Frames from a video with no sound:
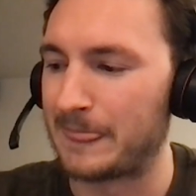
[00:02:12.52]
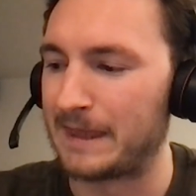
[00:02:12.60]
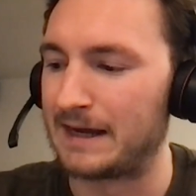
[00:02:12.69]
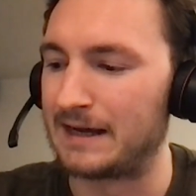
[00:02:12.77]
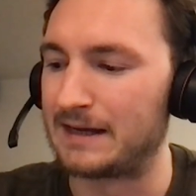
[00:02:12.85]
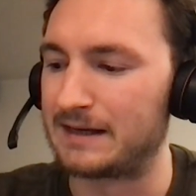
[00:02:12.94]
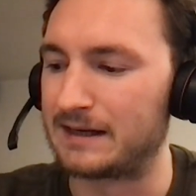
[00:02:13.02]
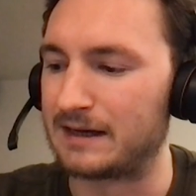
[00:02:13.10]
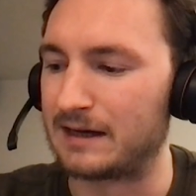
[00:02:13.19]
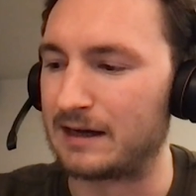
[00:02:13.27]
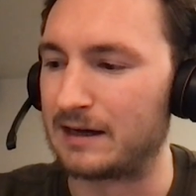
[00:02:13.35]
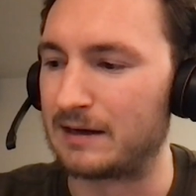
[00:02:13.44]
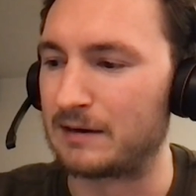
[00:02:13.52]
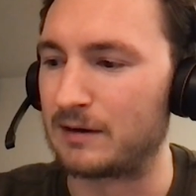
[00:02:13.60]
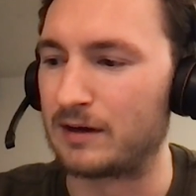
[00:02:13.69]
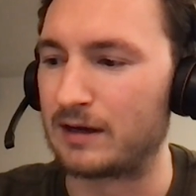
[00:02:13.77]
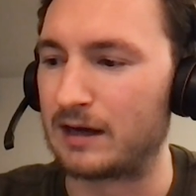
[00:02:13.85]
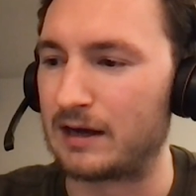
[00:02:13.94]
And
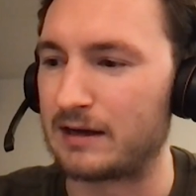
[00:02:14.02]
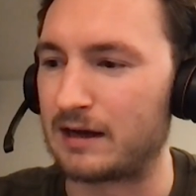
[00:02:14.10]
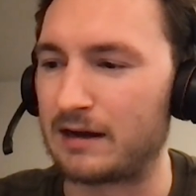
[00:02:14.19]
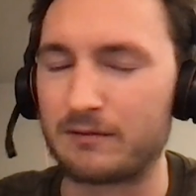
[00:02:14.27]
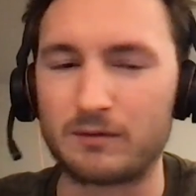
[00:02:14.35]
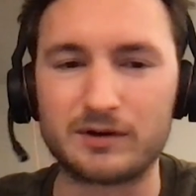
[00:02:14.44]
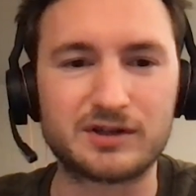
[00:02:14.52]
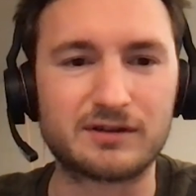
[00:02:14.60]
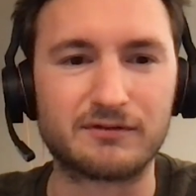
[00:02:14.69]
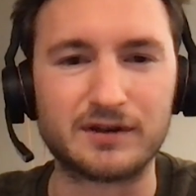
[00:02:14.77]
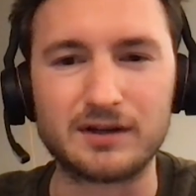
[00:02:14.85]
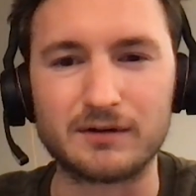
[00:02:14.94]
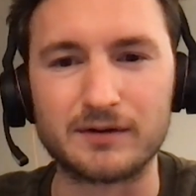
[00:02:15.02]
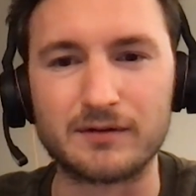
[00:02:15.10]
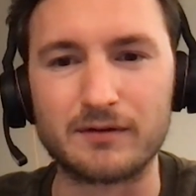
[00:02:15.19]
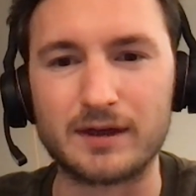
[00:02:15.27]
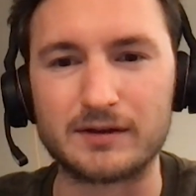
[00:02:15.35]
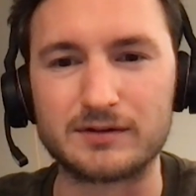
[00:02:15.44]
I watched a video in
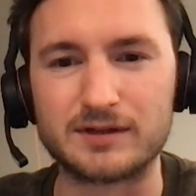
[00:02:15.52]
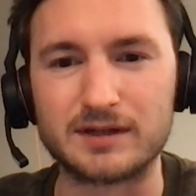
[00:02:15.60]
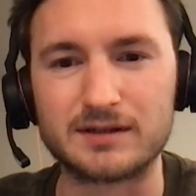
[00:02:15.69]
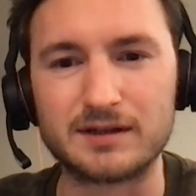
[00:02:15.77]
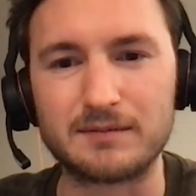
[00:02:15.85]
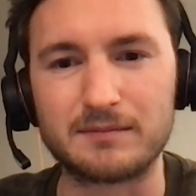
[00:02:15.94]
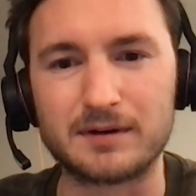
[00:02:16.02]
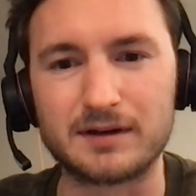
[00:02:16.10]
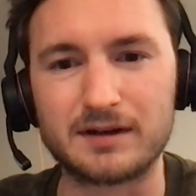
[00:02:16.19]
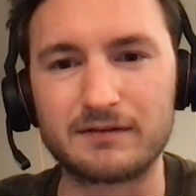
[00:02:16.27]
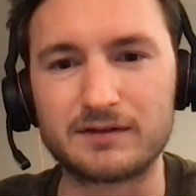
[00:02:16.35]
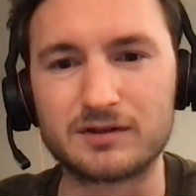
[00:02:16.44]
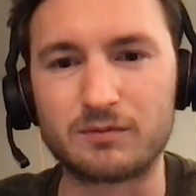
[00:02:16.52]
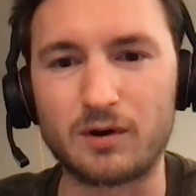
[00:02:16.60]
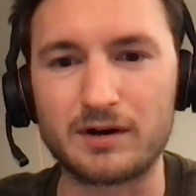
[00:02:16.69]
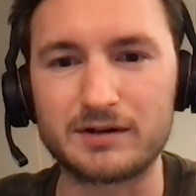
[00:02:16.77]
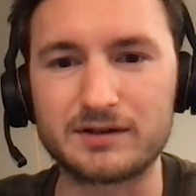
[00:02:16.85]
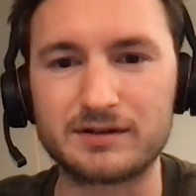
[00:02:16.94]
2016 by David
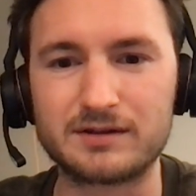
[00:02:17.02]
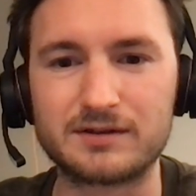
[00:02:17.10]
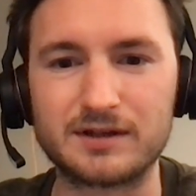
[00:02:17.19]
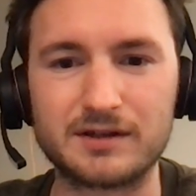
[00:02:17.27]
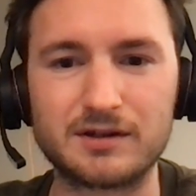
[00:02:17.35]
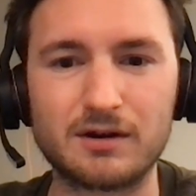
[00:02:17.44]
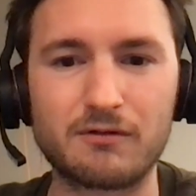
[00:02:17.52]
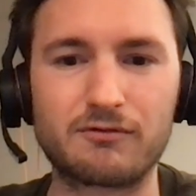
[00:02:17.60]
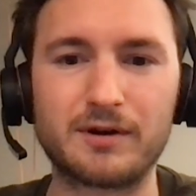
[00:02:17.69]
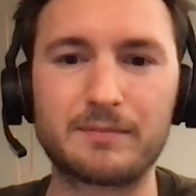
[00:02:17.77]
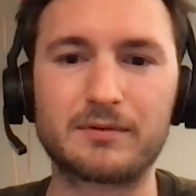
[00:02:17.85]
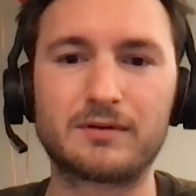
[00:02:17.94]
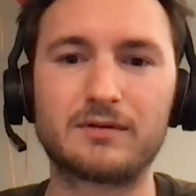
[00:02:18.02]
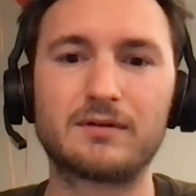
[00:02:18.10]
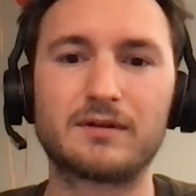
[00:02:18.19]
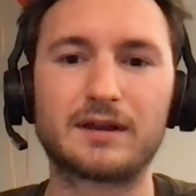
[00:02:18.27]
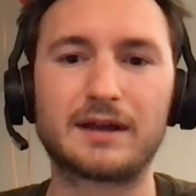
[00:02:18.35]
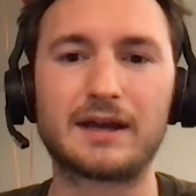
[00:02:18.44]
Schwartz, the CTO of Ripple,
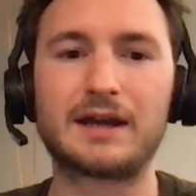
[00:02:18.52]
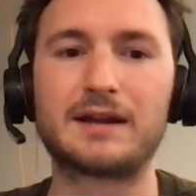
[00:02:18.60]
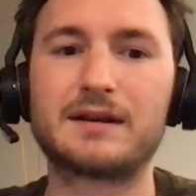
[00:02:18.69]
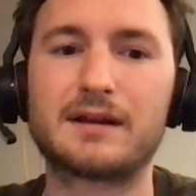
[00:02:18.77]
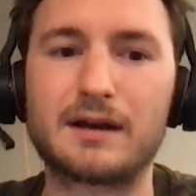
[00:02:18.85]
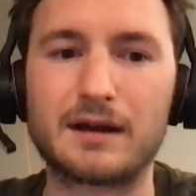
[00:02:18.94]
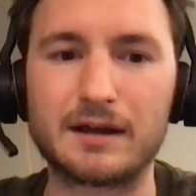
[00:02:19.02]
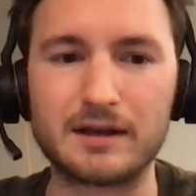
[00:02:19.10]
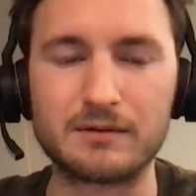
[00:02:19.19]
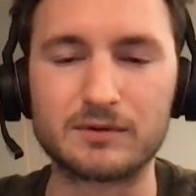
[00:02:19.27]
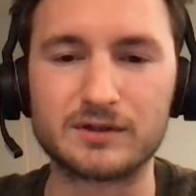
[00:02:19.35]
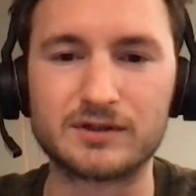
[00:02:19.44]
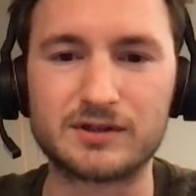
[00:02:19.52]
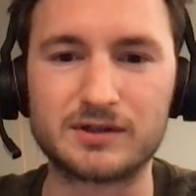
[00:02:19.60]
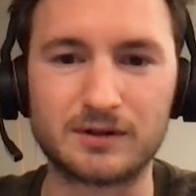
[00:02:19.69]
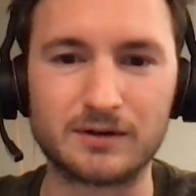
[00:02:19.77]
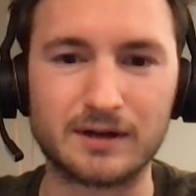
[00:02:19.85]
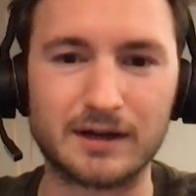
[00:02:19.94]
and he was
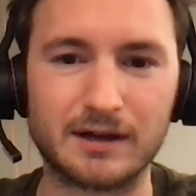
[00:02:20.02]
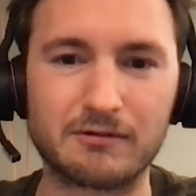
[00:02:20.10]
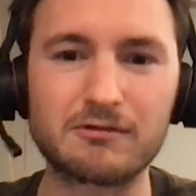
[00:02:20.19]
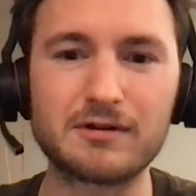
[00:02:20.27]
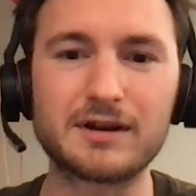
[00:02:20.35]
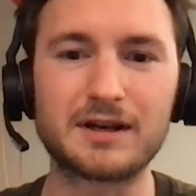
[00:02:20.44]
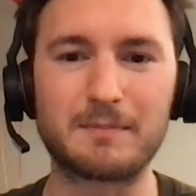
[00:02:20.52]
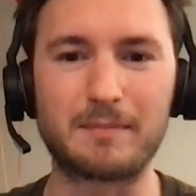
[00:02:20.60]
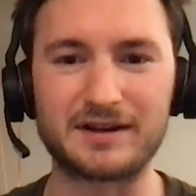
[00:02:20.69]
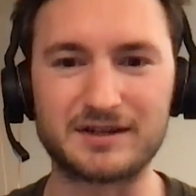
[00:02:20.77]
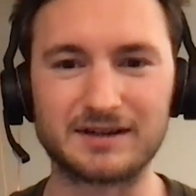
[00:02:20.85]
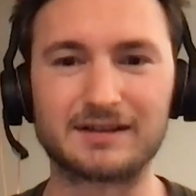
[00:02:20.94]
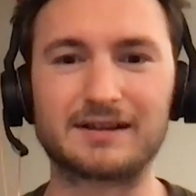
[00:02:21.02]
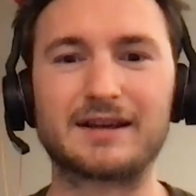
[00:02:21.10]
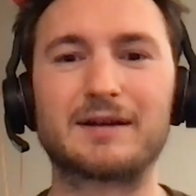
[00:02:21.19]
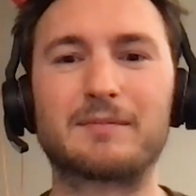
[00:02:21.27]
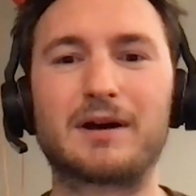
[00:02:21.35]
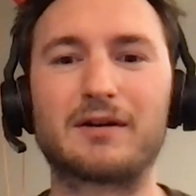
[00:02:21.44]
talking really
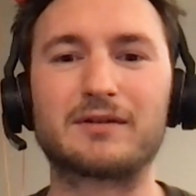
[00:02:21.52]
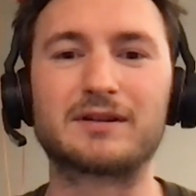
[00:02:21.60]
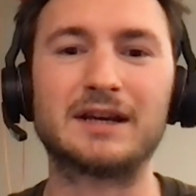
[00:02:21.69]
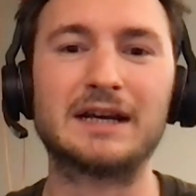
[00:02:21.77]
passionately about